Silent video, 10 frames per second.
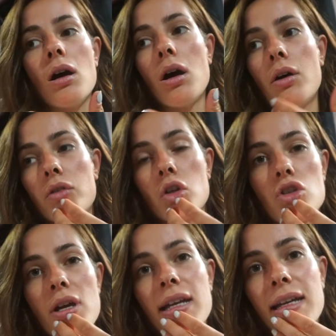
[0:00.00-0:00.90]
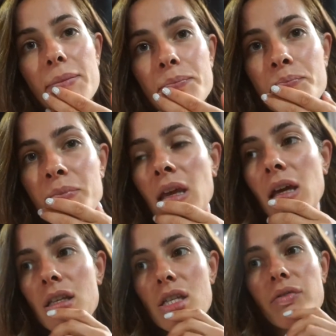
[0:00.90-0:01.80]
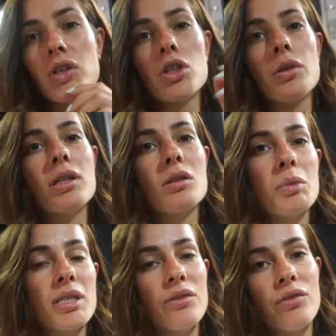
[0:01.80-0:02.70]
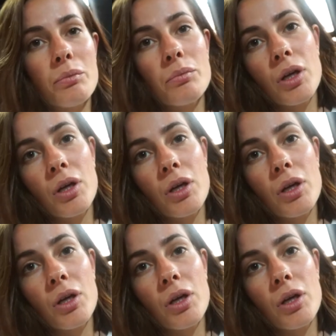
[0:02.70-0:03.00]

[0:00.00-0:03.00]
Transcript: of your training. So if you're doing a specific